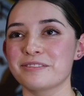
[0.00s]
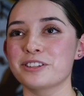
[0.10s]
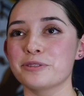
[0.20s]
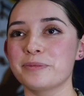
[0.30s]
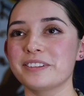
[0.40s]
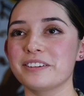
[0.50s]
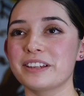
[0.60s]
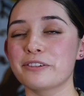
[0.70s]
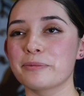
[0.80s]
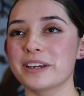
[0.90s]
do believe
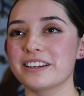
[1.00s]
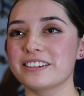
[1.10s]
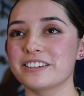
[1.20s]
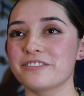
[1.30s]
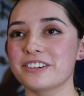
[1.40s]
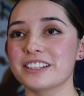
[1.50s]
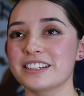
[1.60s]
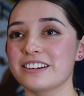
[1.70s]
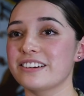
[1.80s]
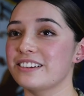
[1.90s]
that we're making a difference
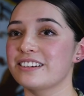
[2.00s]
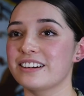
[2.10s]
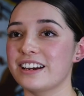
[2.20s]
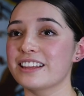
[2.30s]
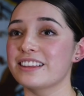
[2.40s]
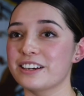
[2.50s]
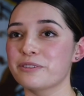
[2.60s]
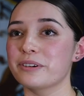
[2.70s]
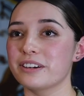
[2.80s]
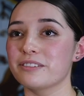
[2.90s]
here, and I think
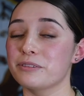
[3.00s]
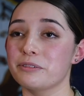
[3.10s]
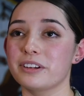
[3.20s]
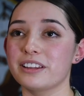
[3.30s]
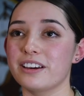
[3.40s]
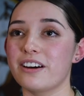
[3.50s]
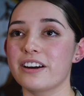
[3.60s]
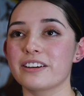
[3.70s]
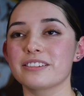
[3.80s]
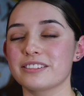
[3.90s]
we really
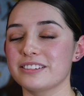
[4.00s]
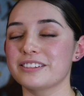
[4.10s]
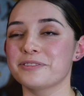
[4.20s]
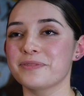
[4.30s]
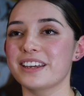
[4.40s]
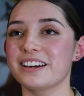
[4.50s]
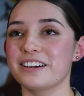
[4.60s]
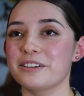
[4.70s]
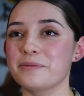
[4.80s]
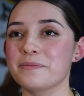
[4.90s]
are, you
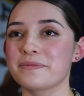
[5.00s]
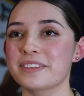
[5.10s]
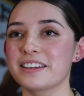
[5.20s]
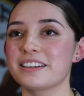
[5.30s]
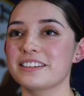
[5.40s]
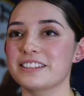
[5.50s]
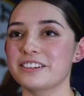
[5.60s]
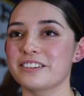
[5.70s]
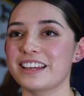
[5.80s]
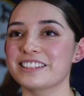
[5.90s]
know.
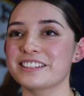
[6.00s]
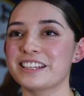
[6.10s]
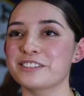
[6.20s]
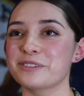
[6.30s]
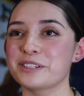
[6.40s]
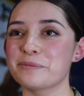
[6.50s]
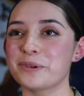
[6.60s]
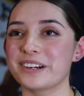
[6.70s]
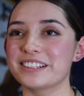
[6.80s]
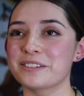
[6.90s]
So that's what's
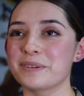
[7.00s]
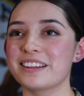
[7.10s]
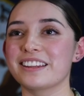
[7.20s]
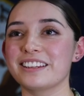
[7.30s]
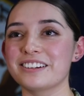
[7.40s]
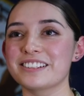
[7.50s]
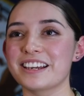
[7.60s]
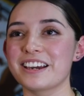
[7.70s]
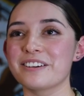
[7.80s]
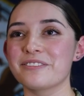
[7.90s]
important to me, that they're
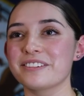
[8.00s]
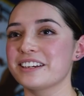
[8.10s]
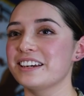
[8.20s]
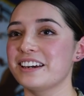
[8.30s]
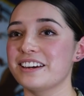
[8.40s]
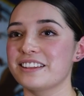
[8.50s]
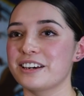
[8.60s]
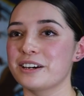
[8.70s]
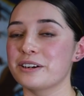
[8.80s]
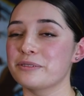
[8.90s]
safe and
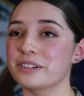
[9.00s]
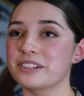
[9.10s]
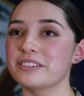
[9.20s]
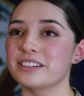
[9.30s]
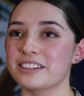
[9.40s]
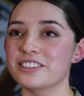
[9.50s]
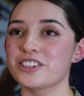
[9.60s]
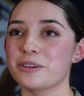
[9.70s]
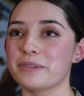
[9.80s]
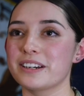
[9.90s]
that we're doing a good
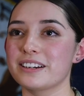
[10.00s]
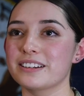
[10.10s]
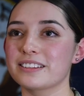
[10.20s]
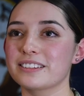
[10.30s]
job here.